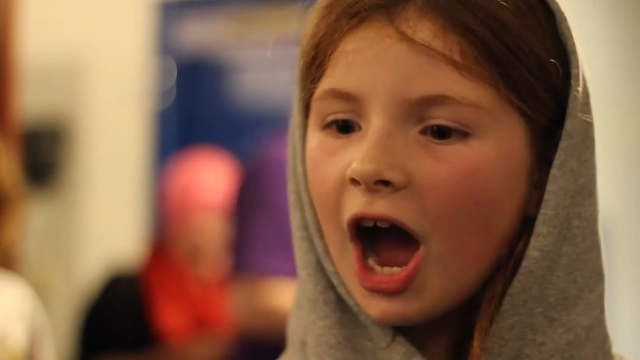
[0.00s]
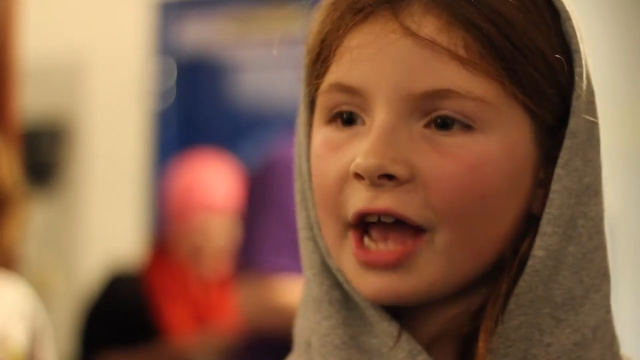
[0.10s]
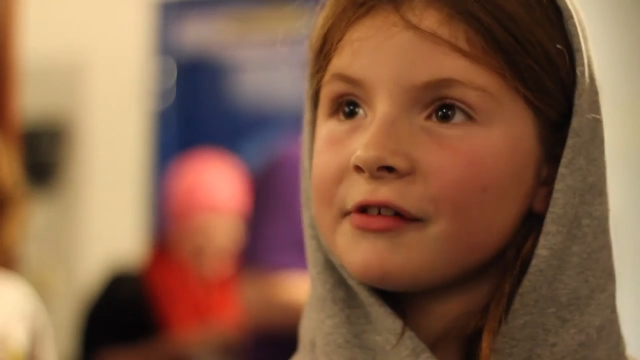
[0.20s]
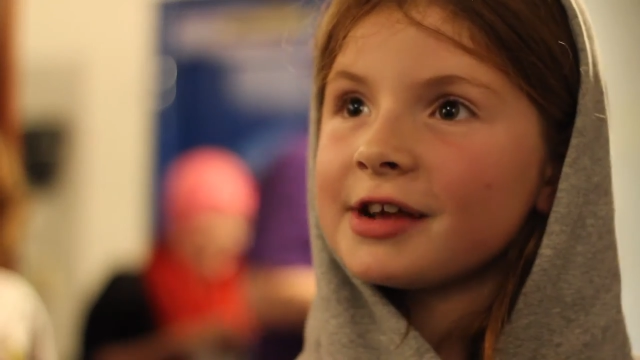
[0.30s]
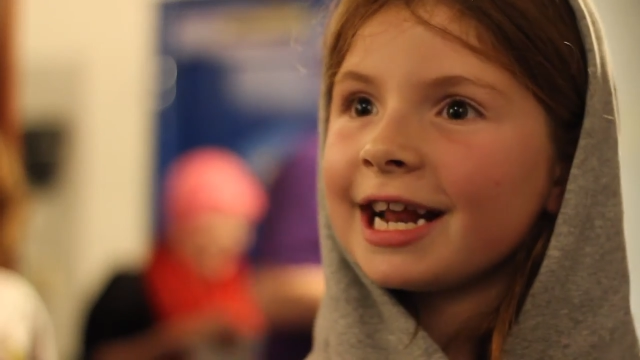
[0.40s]

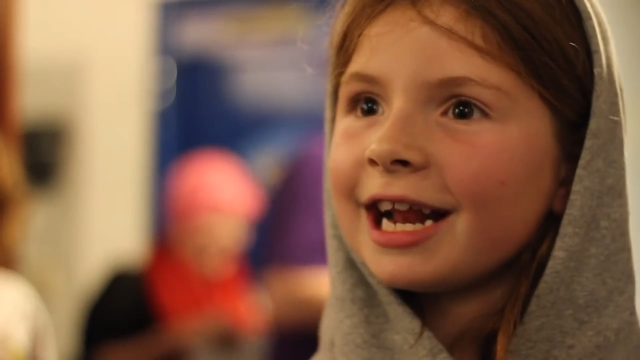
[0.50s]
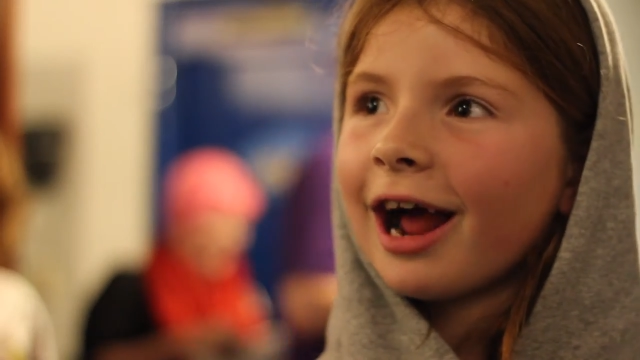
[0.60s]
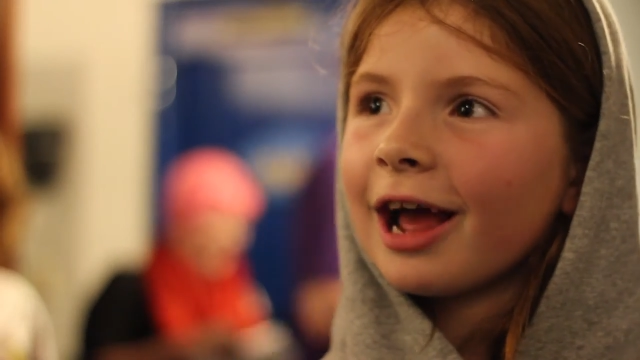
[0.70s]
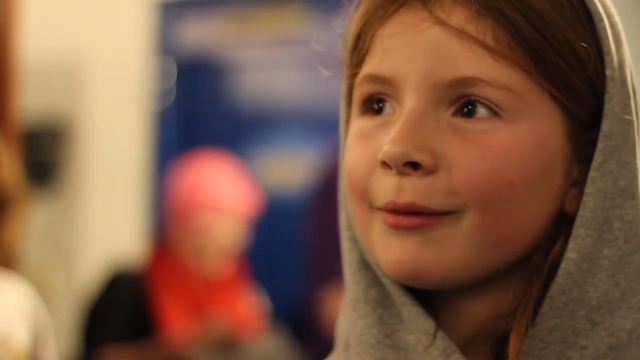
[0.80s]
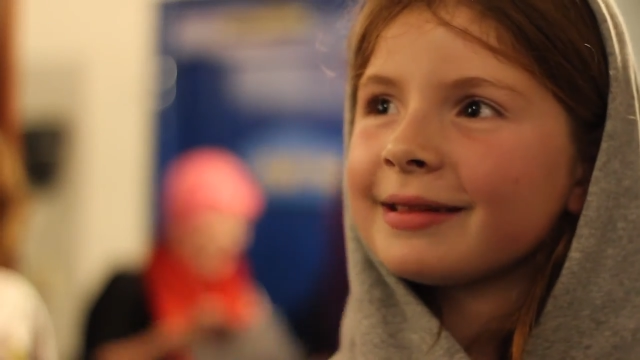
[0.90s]
I really
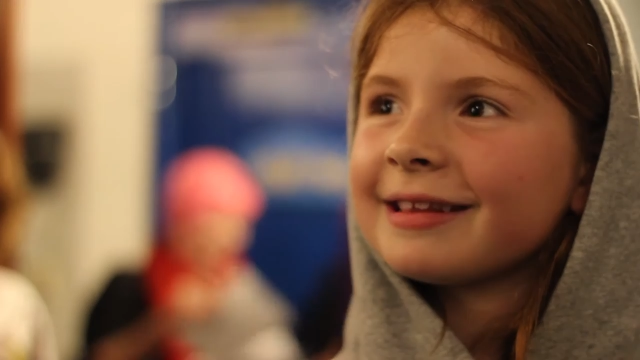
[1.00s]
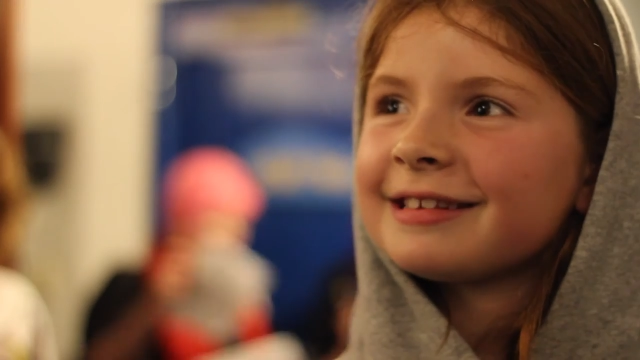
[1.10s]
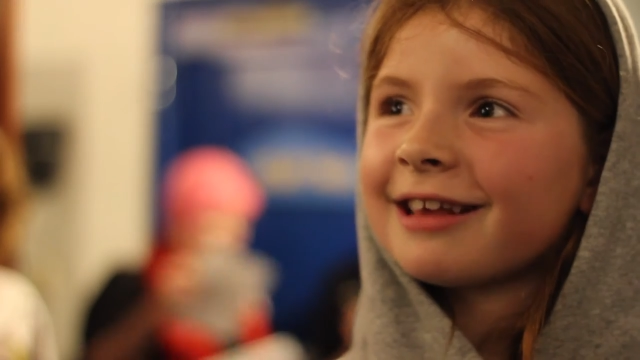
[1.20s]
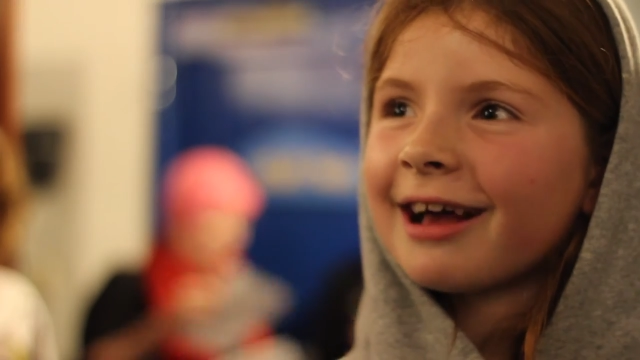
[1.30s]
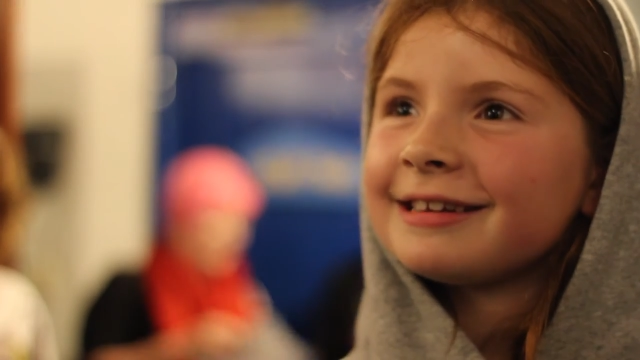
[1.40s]
liked when the
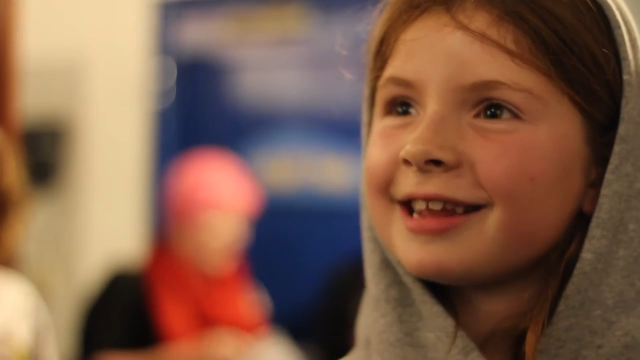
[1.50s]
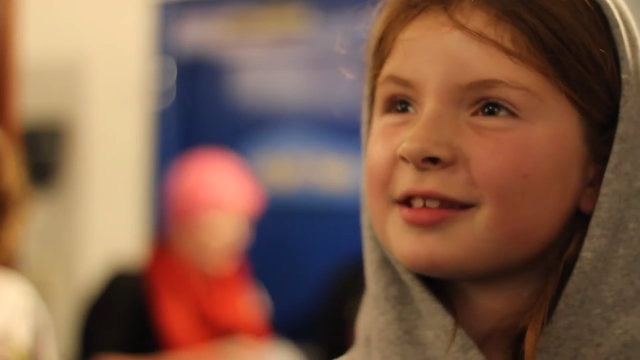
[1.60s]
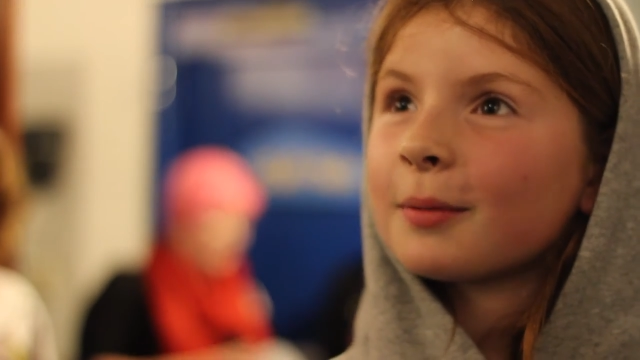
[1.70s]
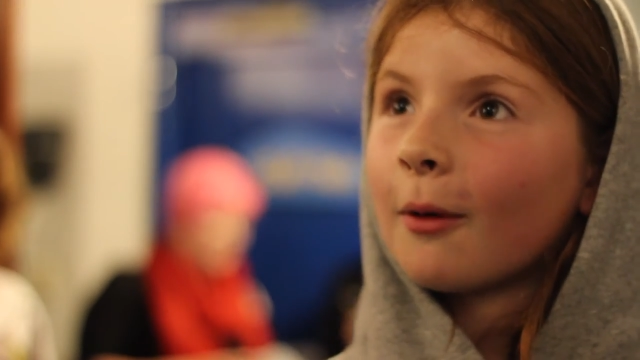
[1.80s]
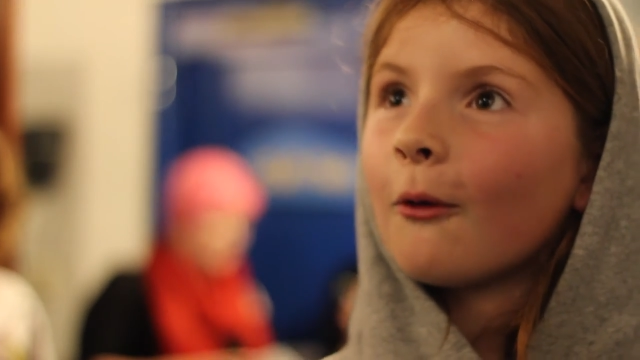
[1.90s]

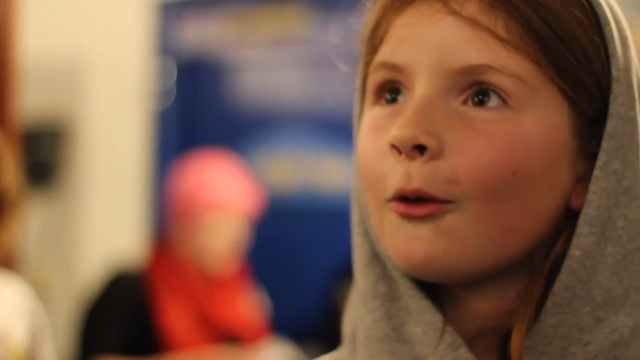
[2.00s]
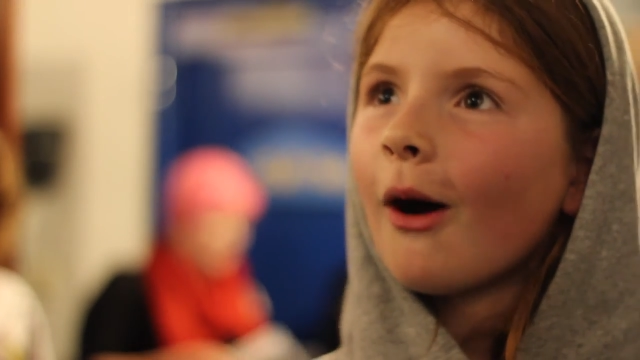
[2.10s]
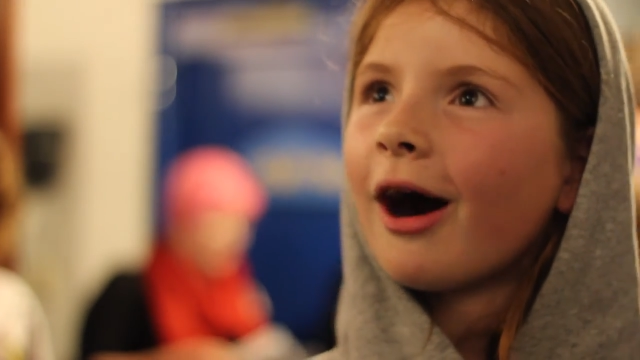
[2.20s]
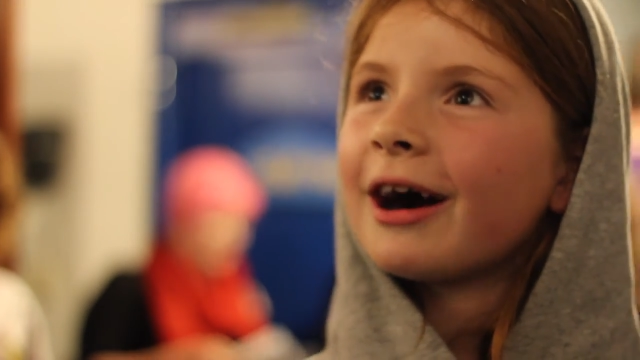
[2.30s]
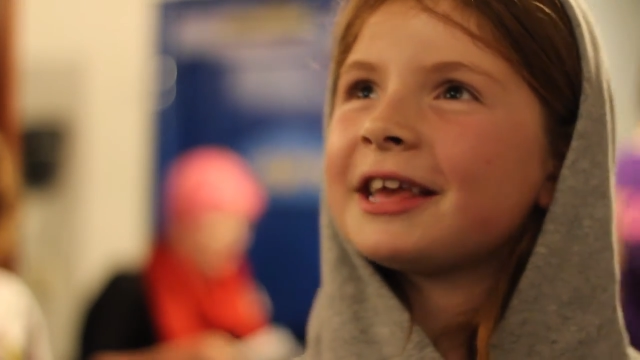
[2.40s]
scientists were all
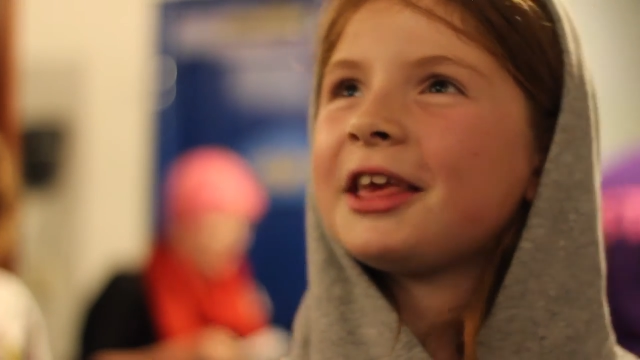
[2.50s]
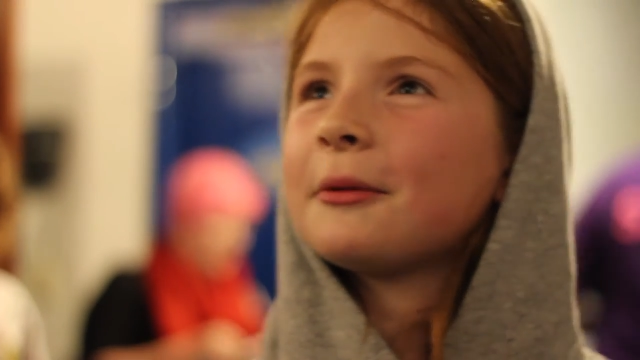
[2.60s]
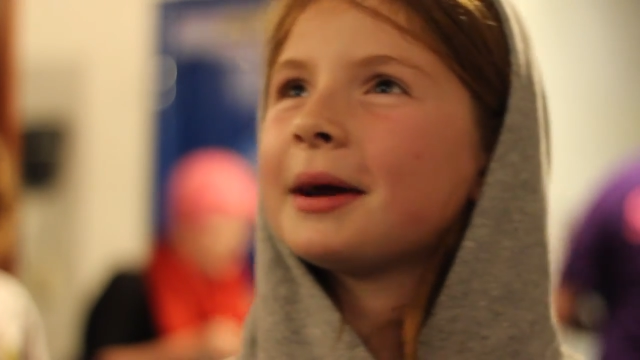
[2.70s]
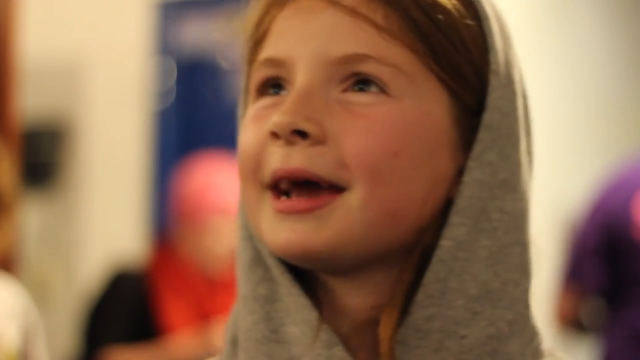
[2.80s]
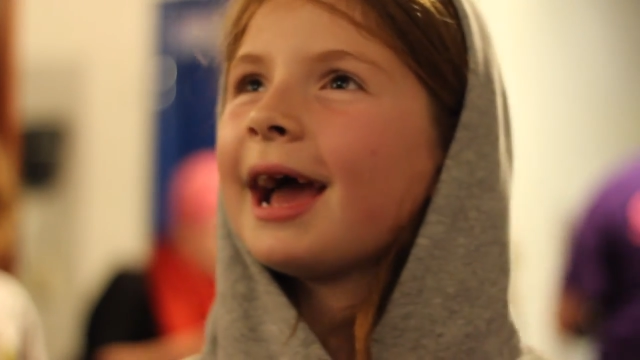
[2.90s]

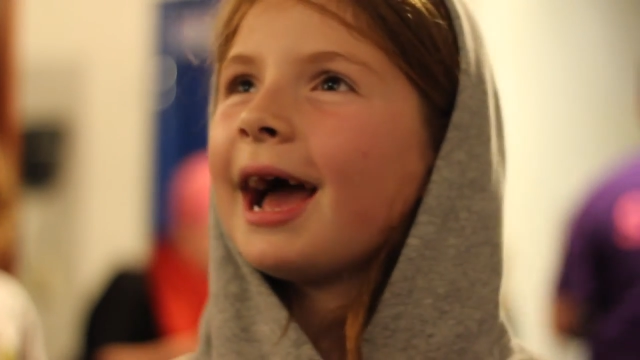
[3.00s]
arguing